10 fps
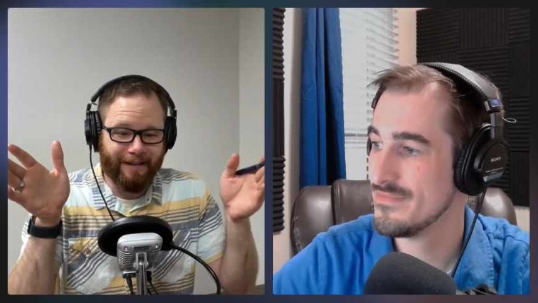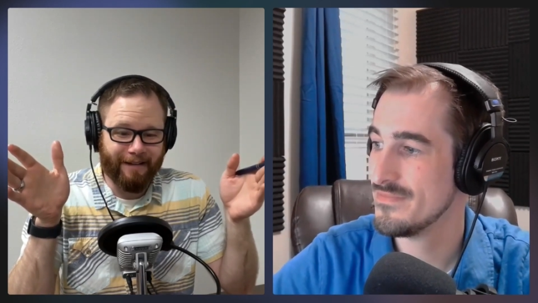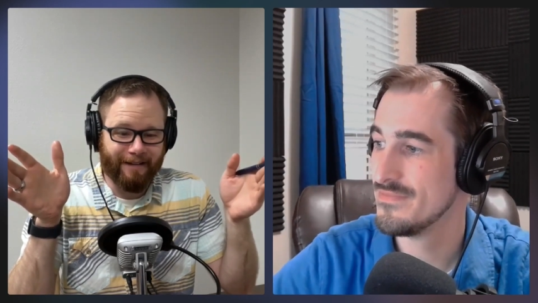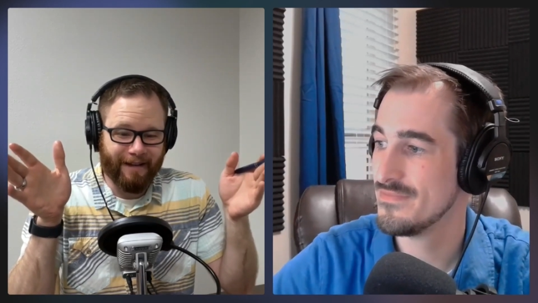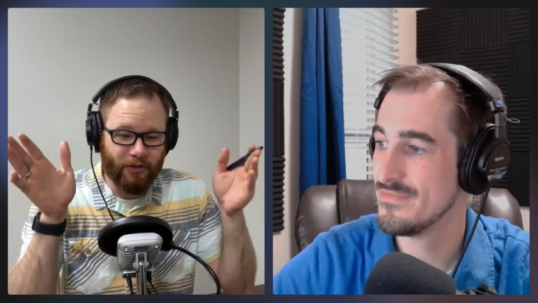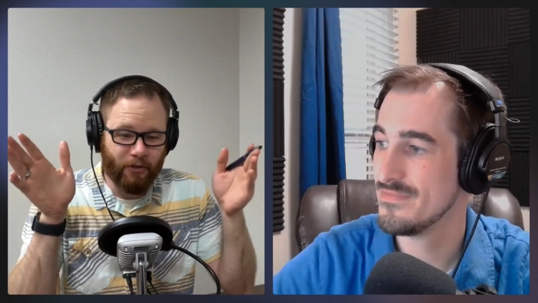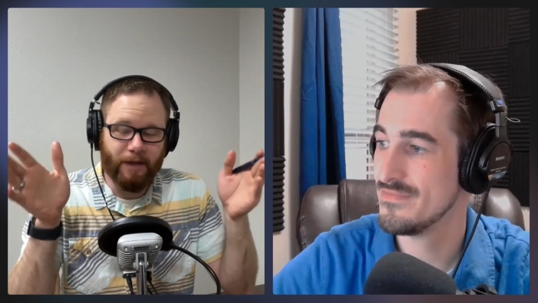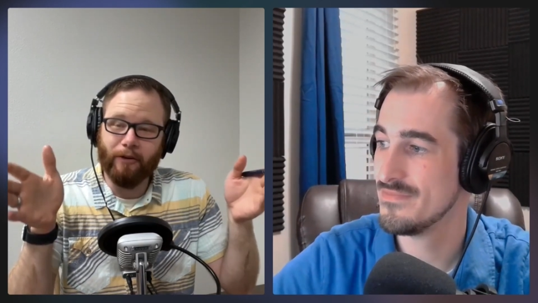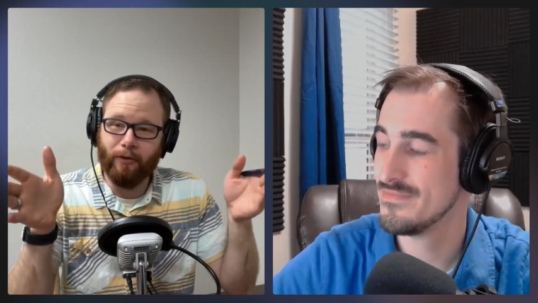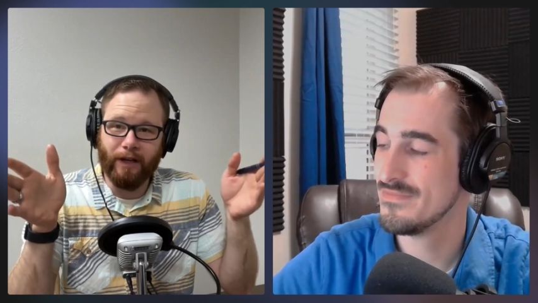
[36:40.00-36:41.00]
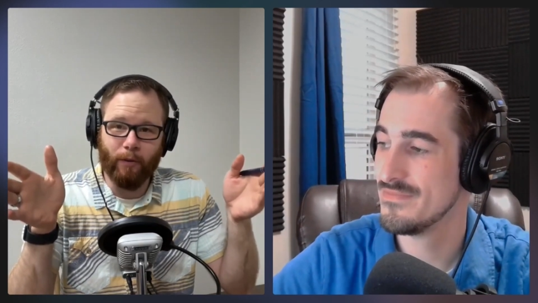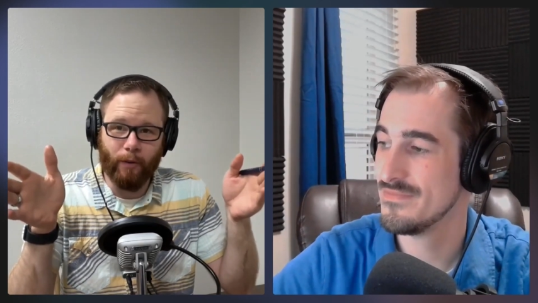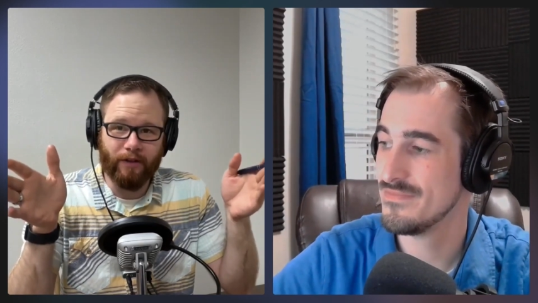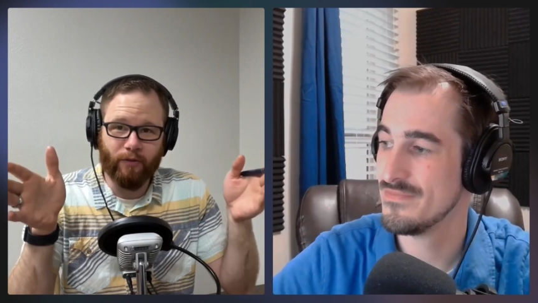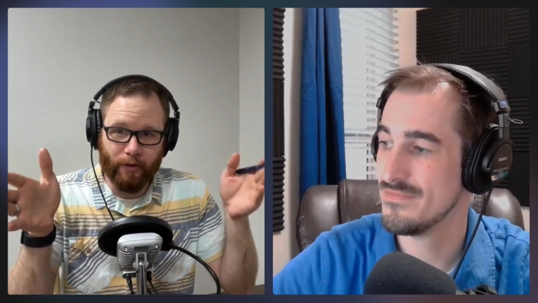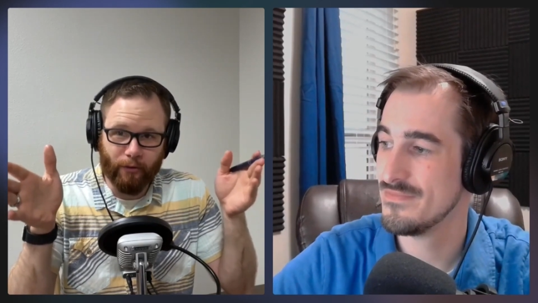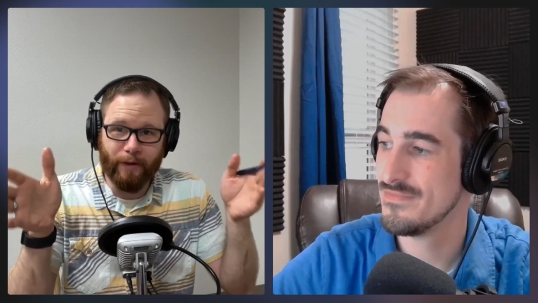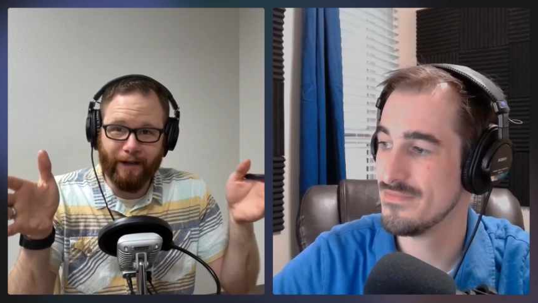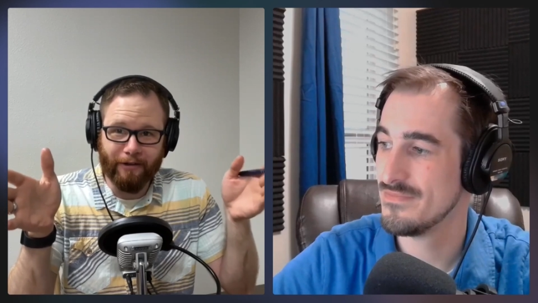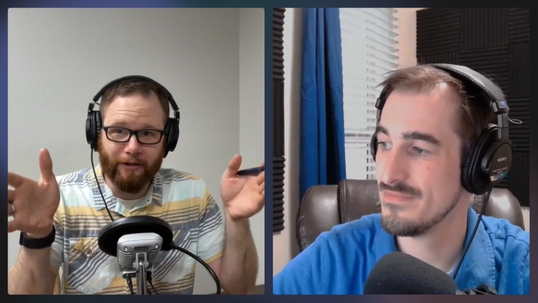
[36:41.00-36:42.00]
Speaker 1: that you'd be agreeing with with
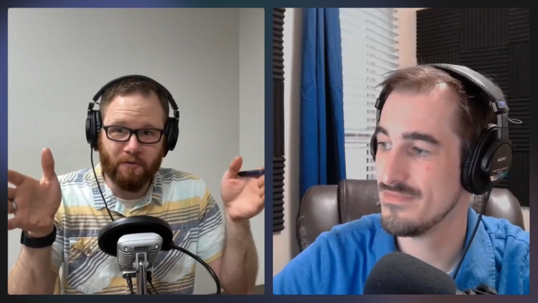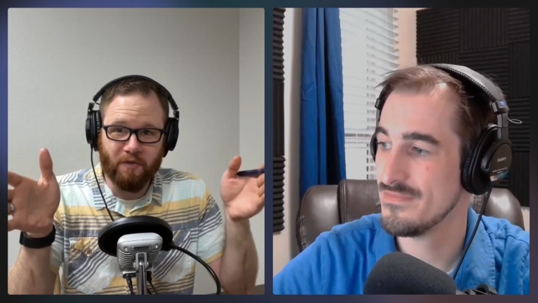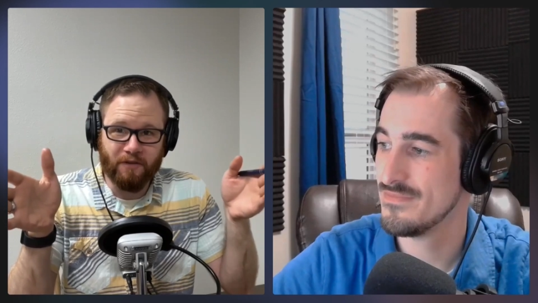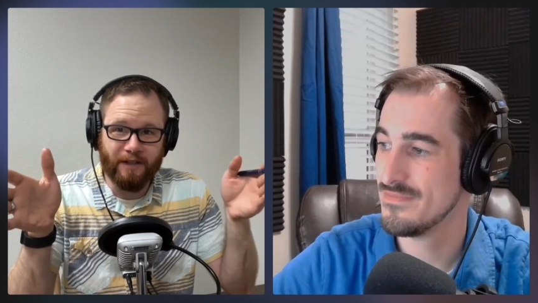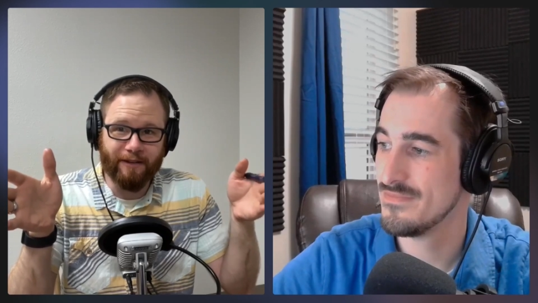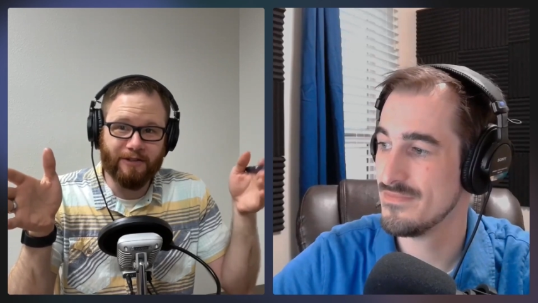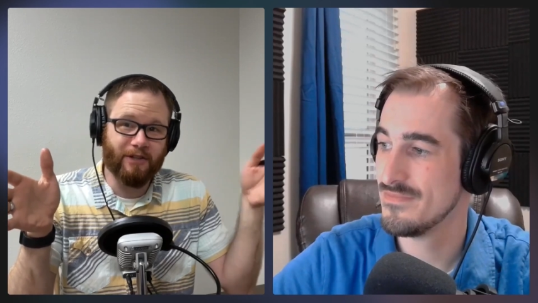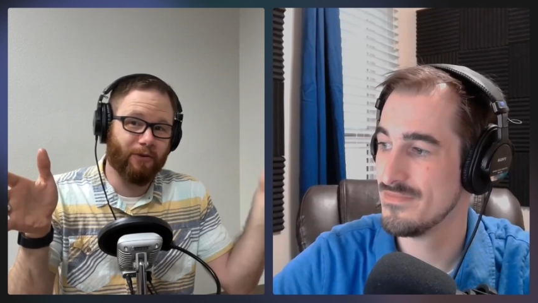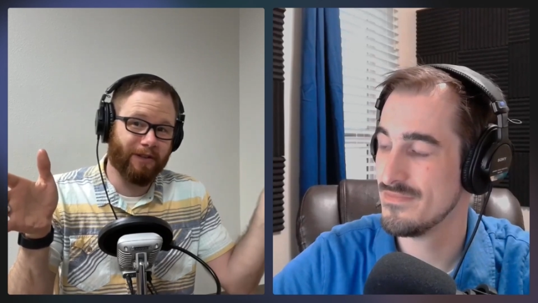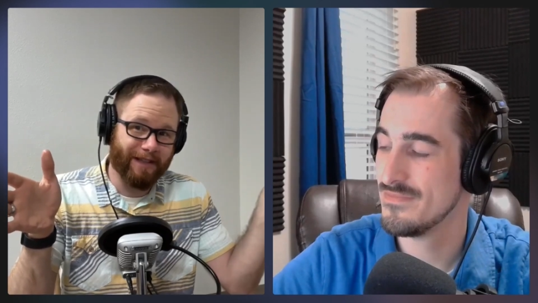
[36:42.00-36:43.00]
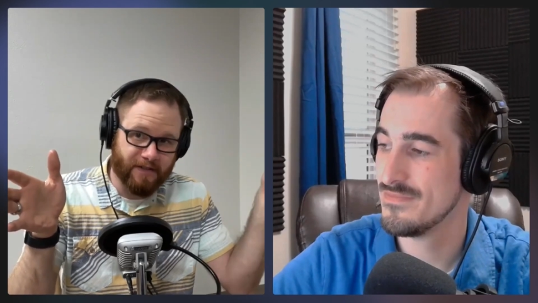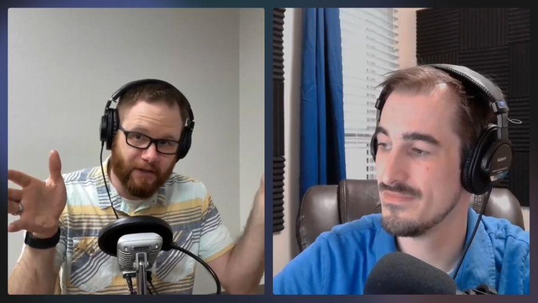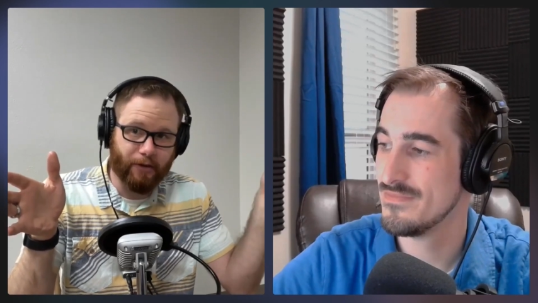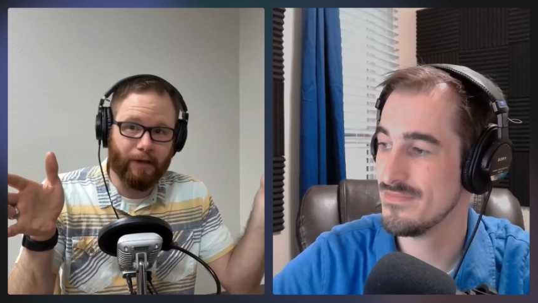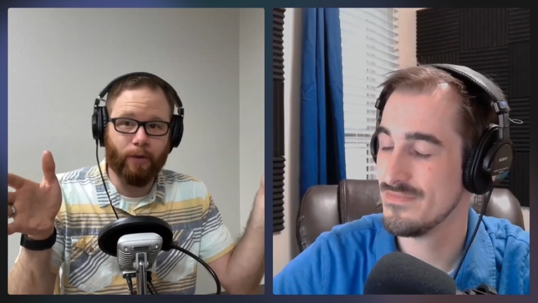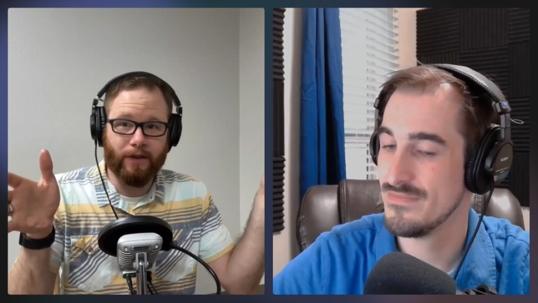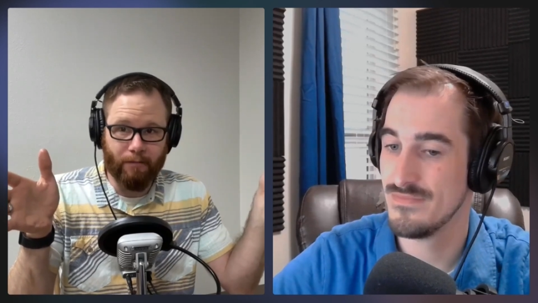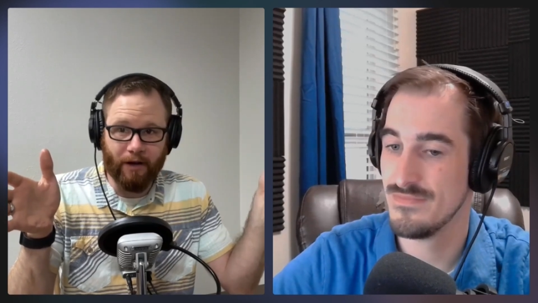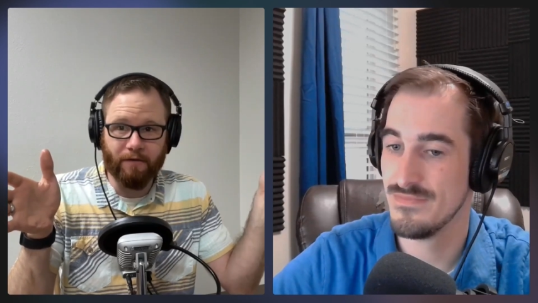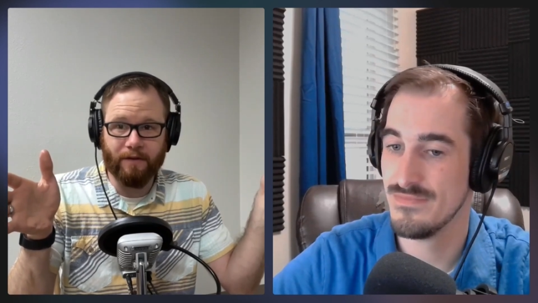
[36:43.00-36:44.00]
350 years and only disagreeing with him
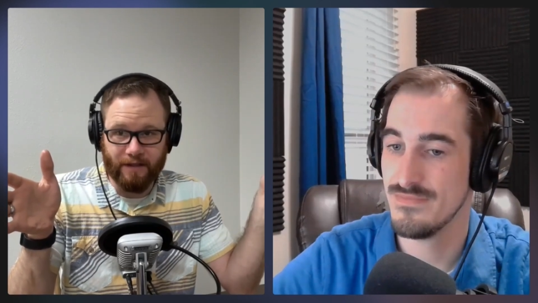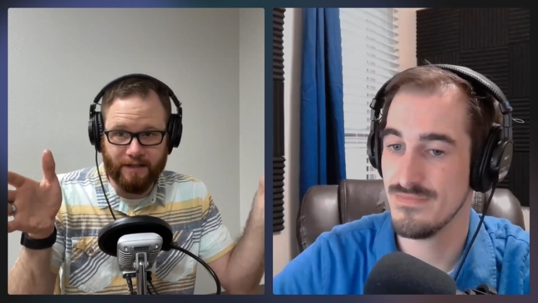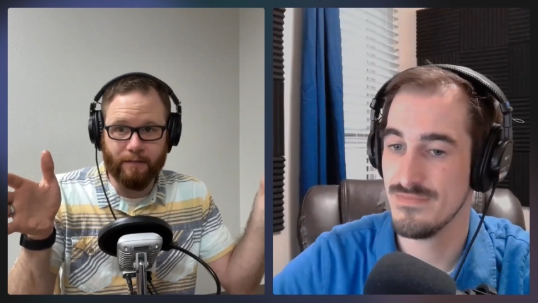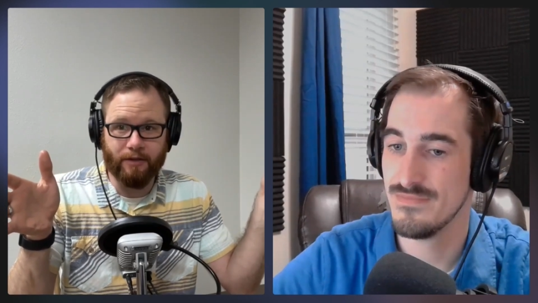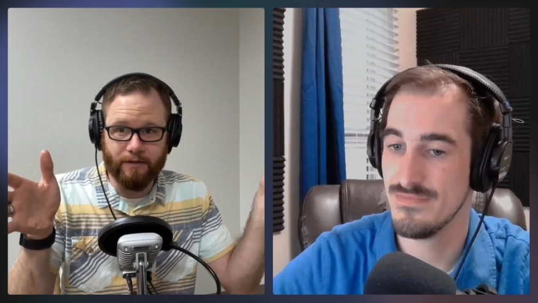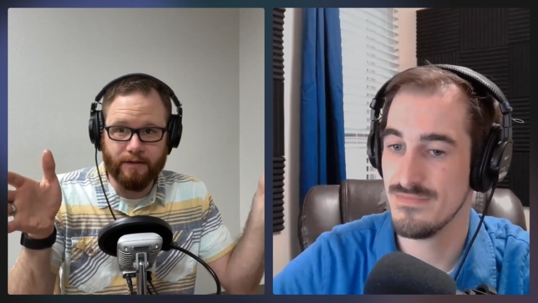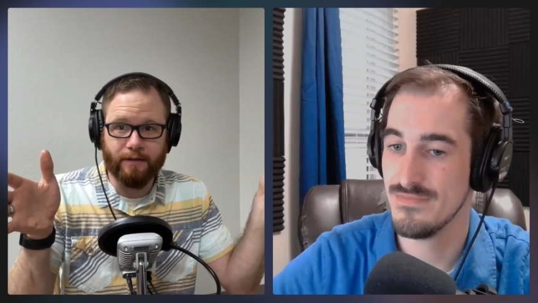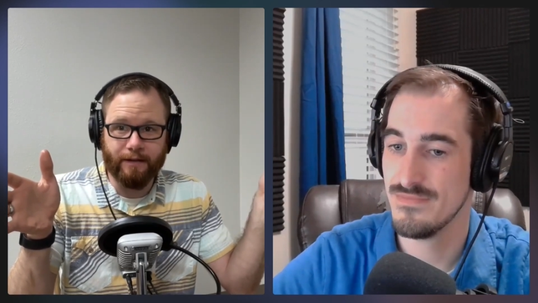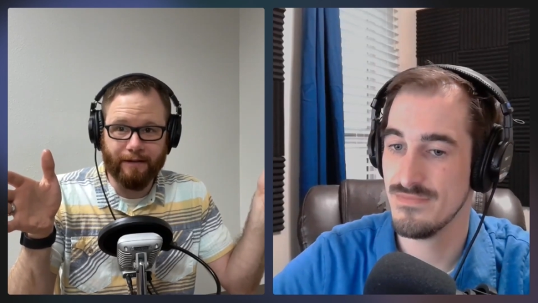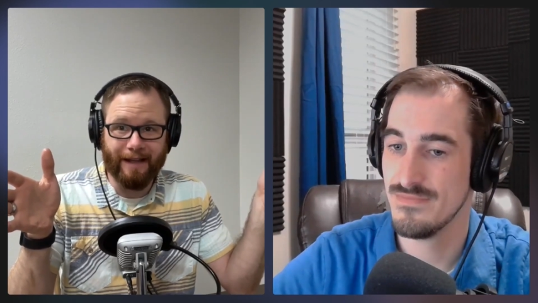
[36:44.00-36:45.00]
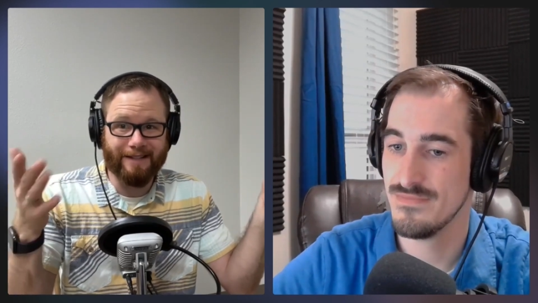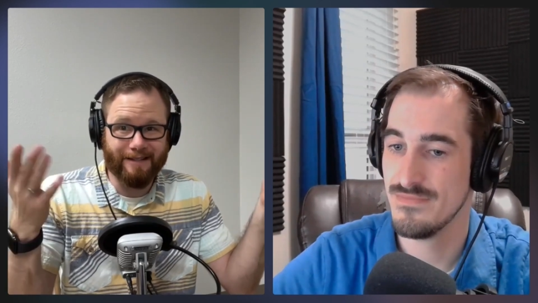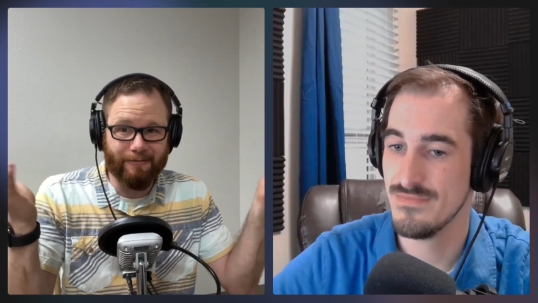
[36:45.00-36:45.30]
on 50 some years. That's